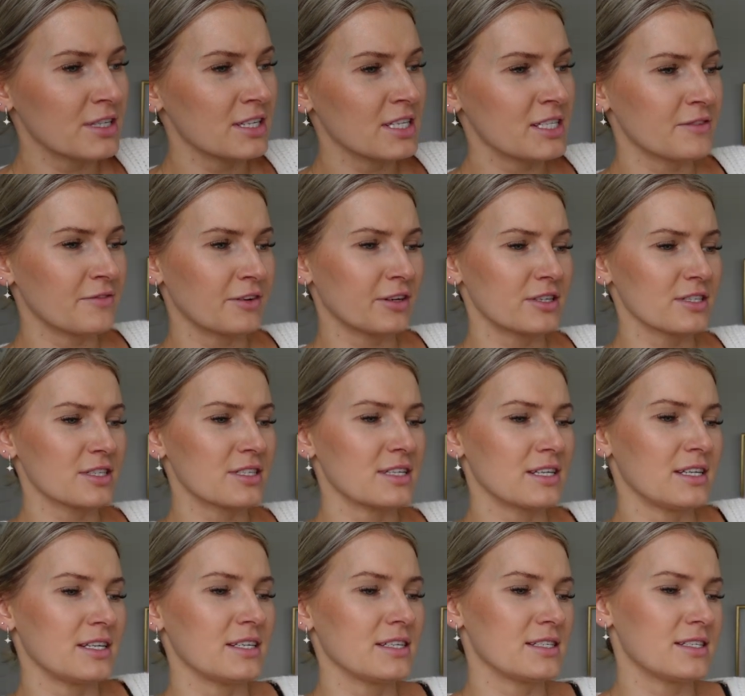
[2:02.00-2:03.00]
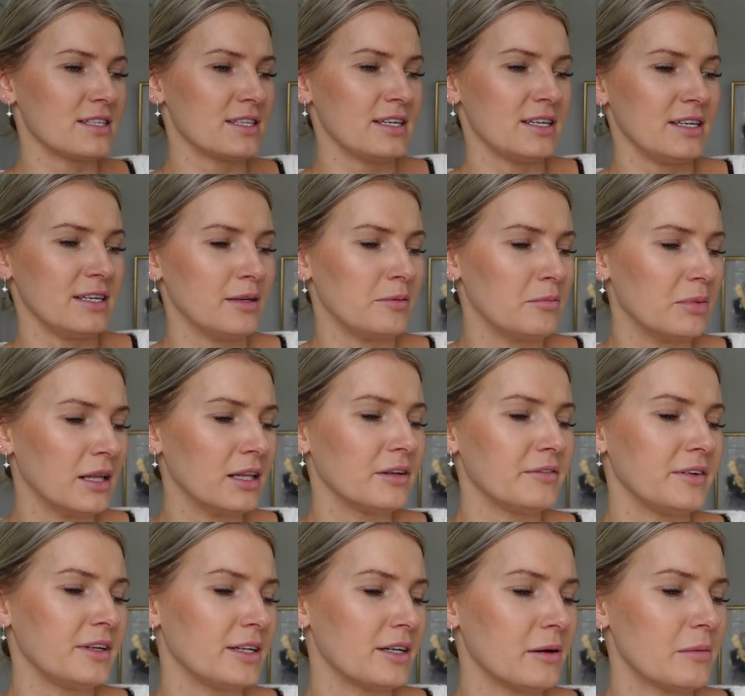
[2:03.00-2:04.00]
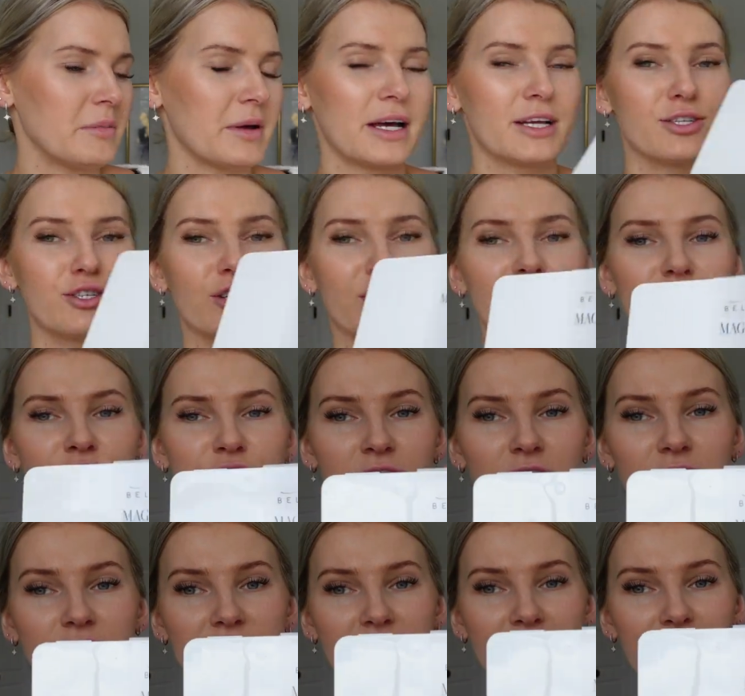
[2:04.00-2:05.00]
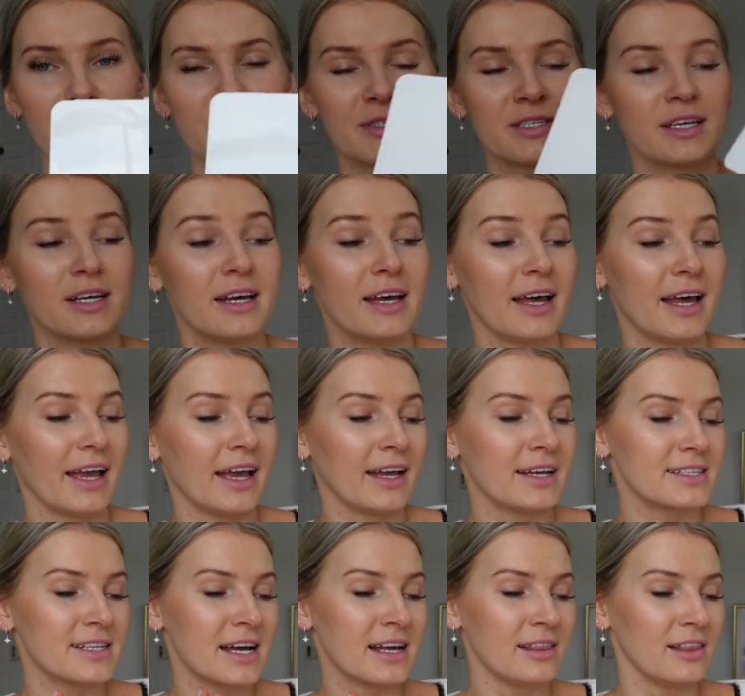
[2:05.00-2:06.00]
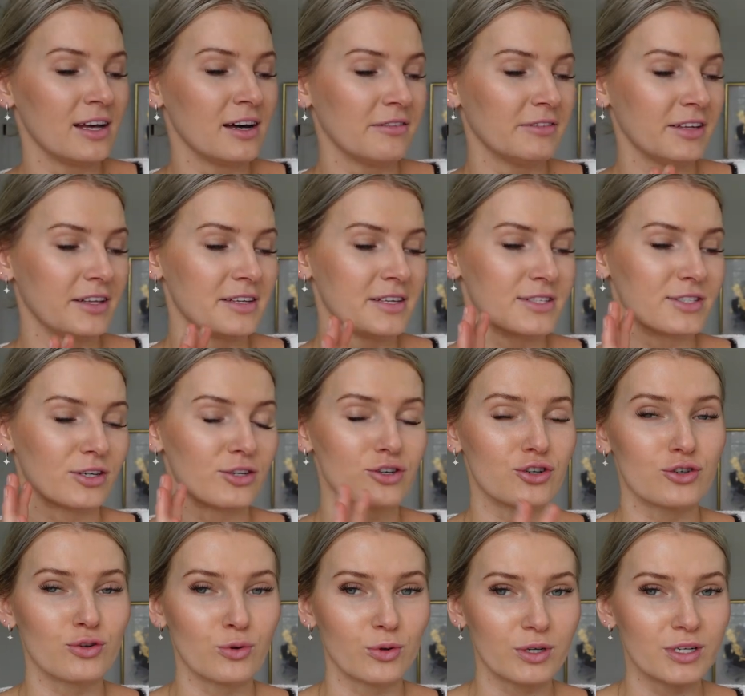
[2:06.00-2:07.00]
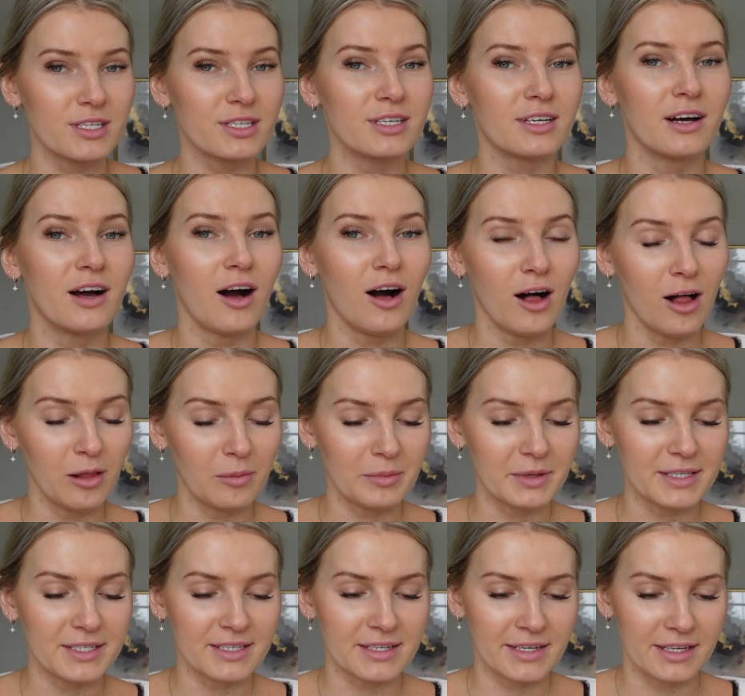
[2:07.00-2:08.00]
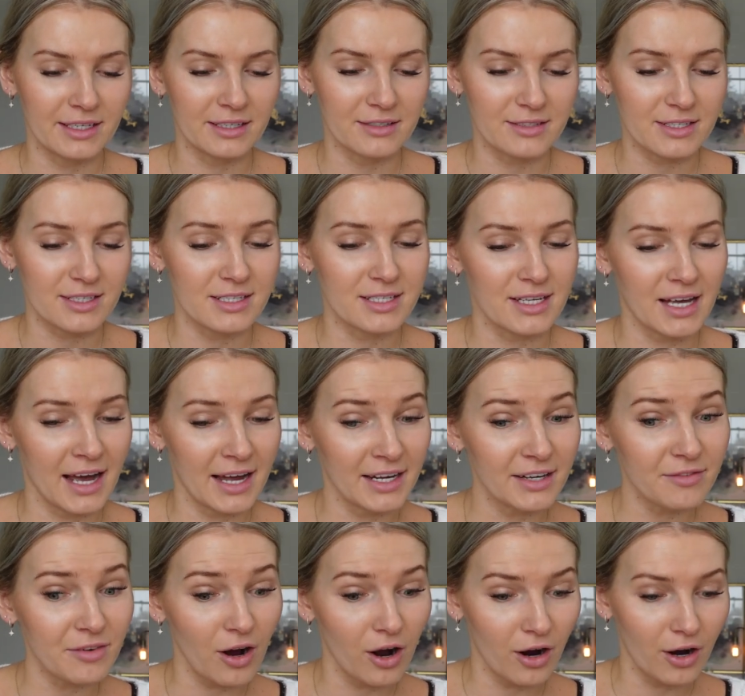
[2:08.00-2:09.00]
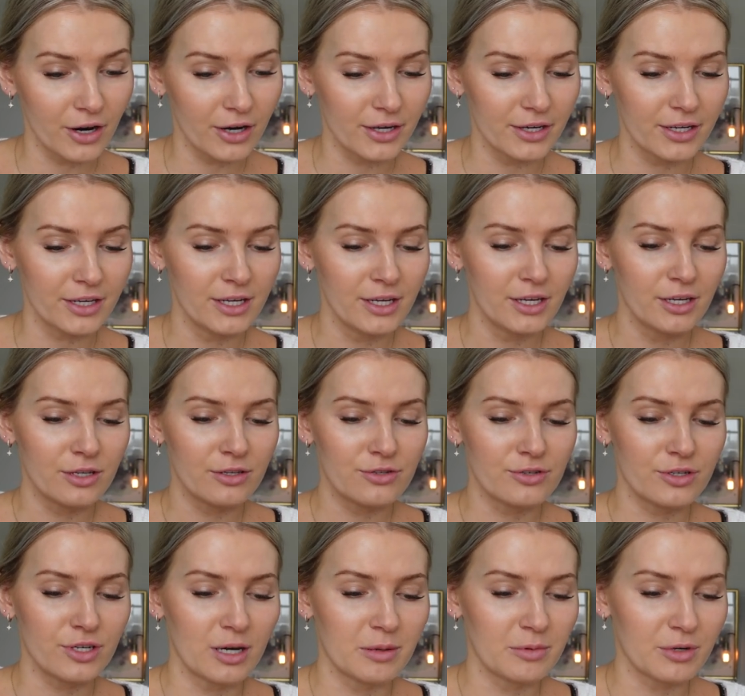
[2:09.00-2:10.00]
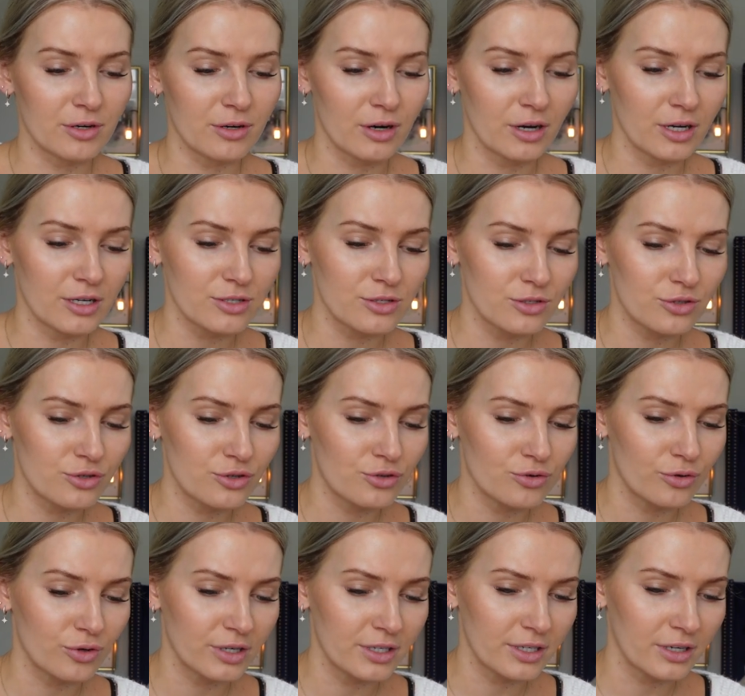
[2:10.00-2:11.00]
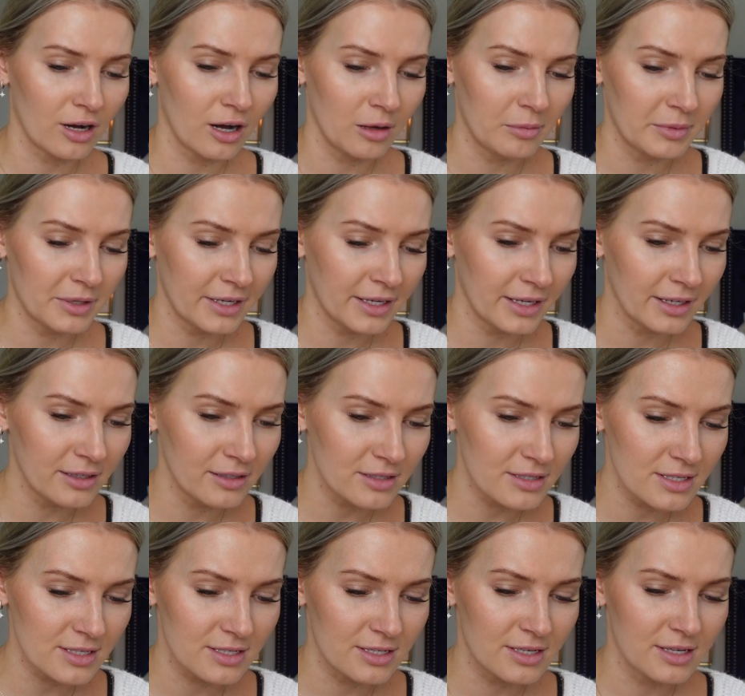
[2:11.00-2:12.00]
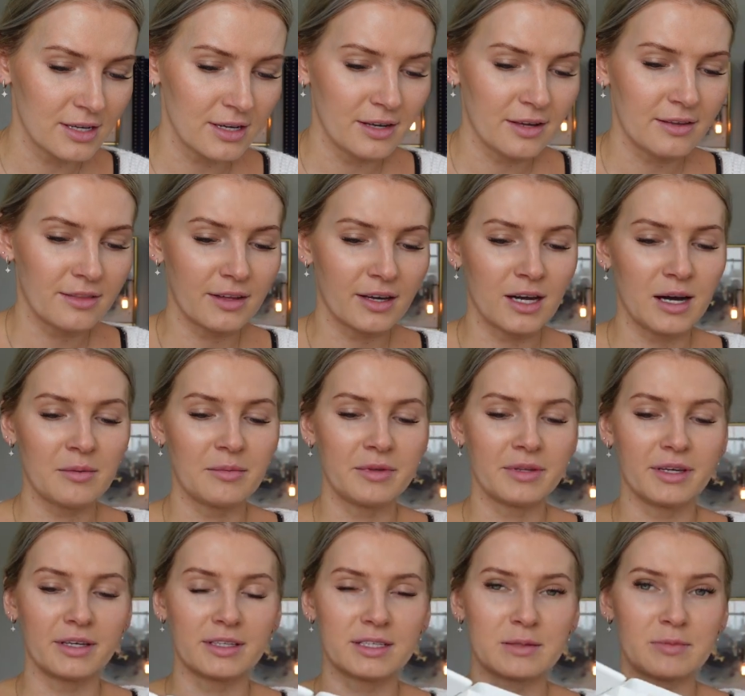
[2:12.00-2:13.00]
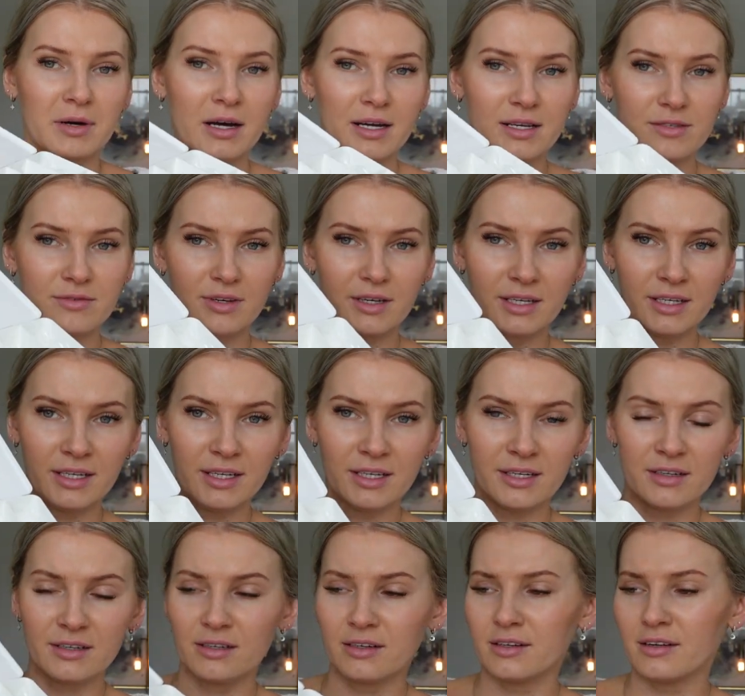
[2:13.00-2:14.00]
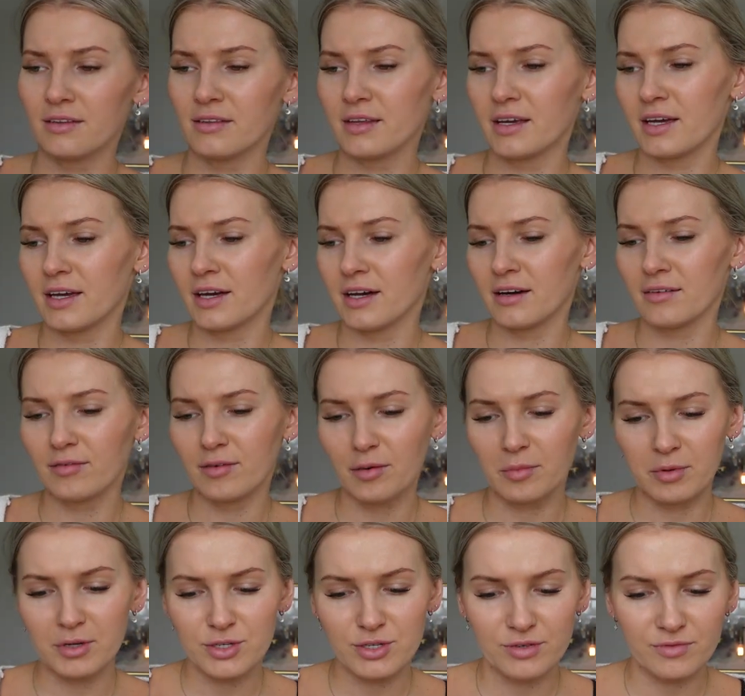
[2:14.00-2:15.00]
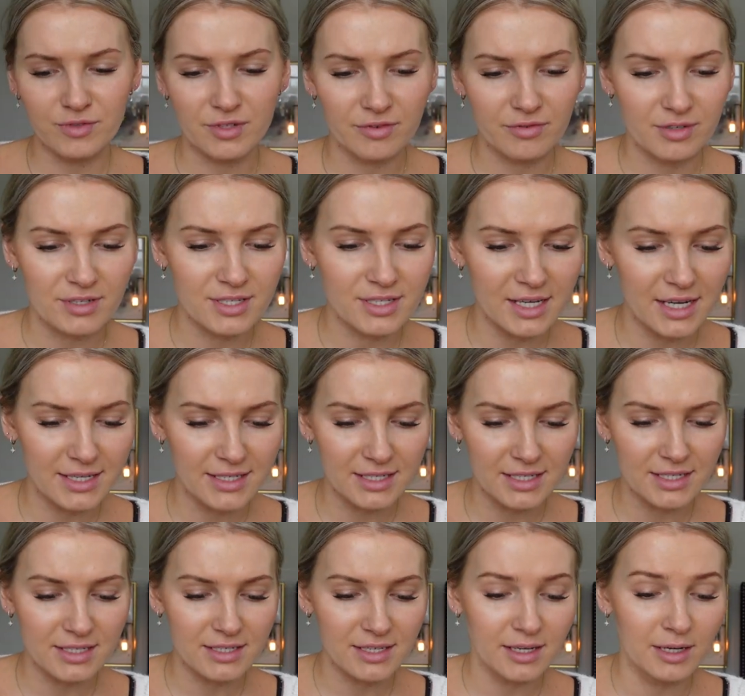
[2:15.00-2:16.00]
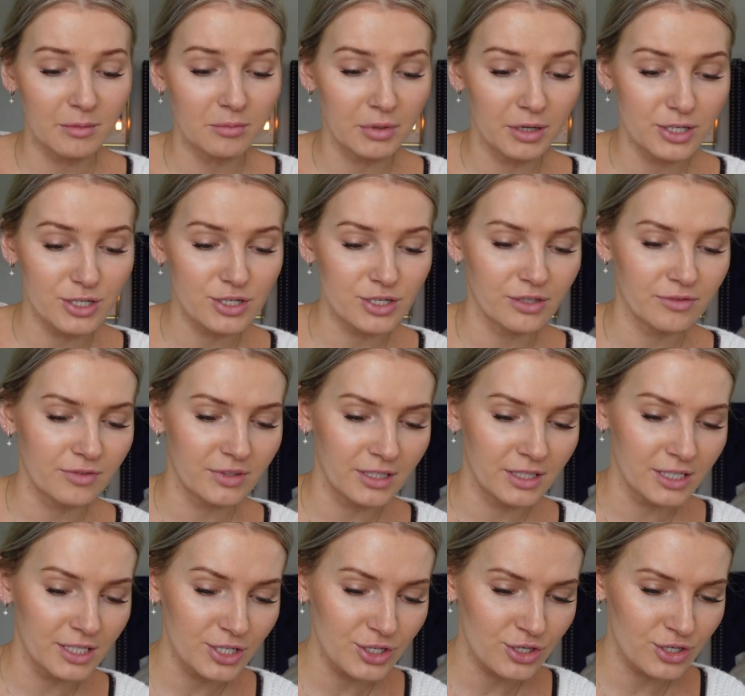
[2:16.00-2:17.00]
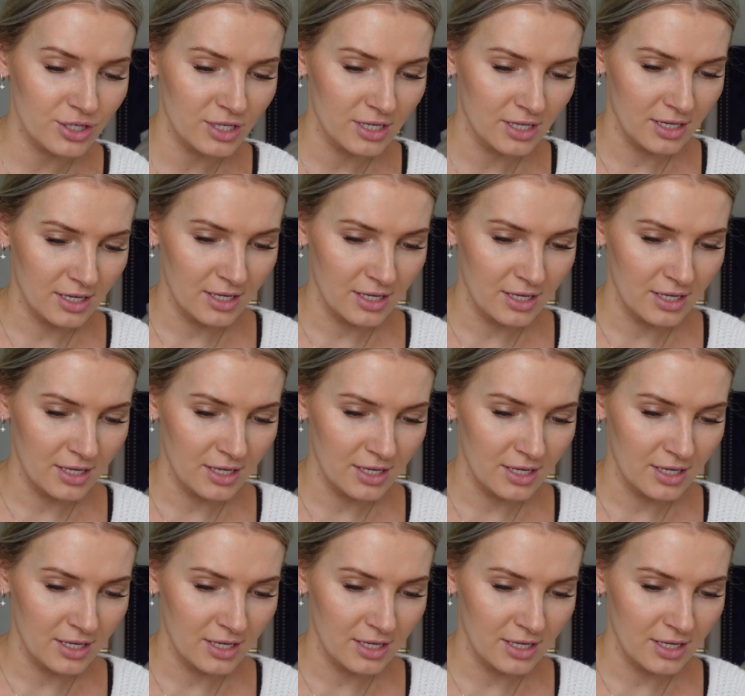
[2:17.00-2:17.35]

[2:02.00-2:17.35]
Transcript: things first is the Bellavina Magic Gel Tips and I love that these are short almond nails. It's kind of hard to come across short almond nails. They come in like this box right here and they have a bunch of different sizes and a bunch of each.